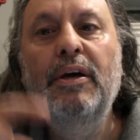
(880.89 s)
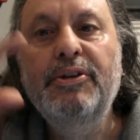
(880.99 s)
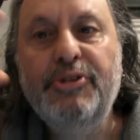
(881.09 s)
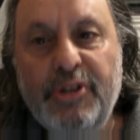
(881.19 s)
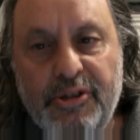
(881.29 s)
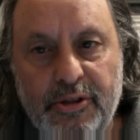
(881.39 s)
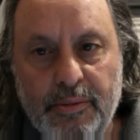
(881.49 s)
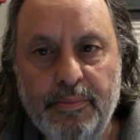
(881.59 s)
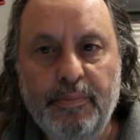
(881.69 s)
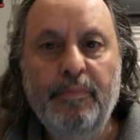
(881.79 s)

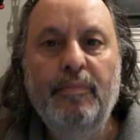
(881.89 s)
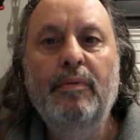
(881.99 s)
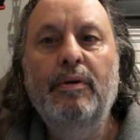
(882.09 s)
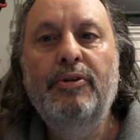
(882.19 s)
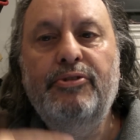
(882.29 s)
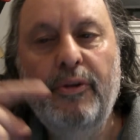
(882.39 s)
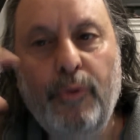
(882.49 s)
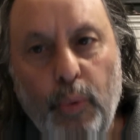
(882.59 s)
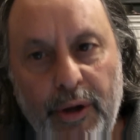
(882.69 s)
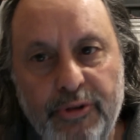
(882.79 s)
system. So the
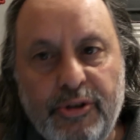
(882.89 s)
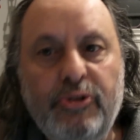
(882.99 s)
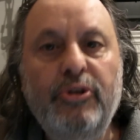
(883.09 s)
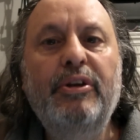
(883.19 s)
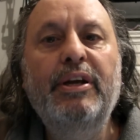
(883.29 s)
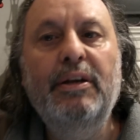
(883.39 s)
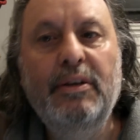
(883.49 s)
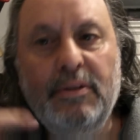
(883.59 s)
wheels are turning,